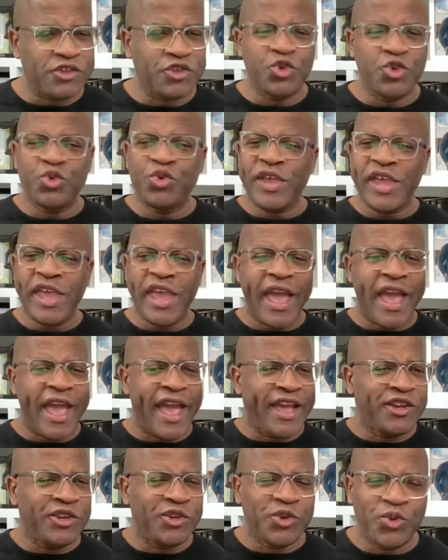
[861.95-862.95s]
You
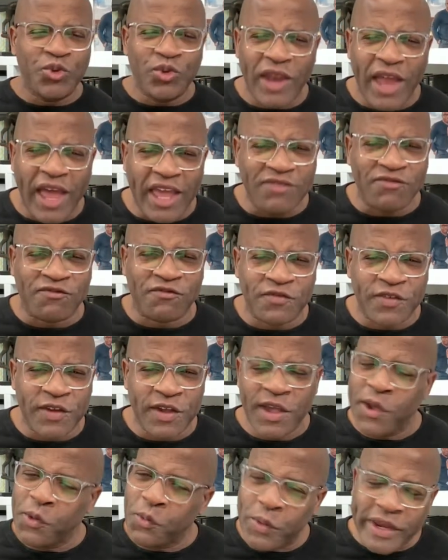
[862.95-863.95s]
can't do life
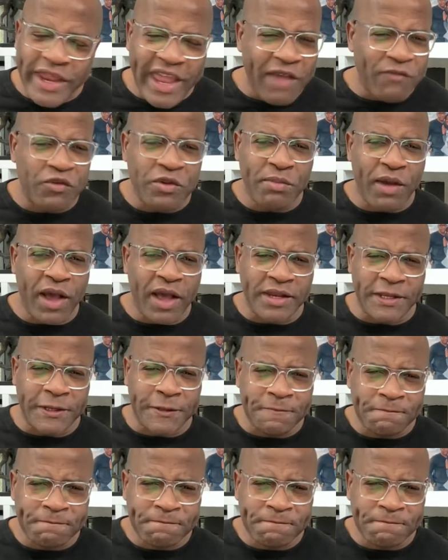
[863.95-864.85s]
with everybody.